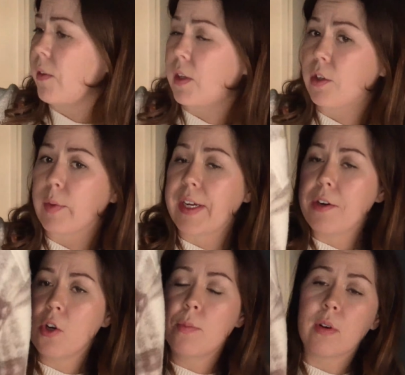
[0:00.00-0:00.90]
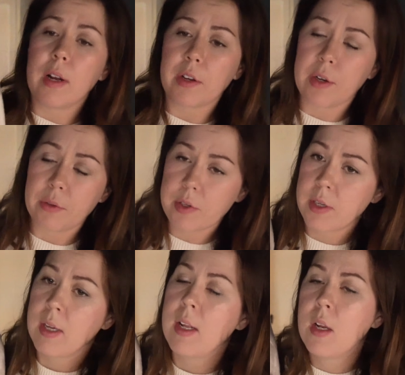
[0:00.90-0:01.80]
the green Oberon coat,
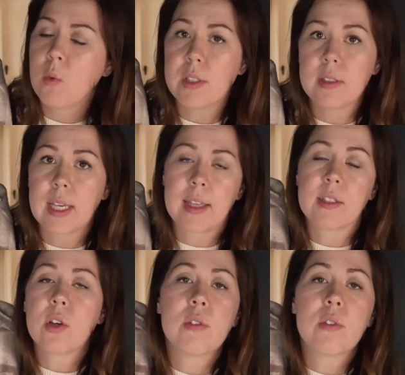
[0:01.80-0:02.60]
which is like this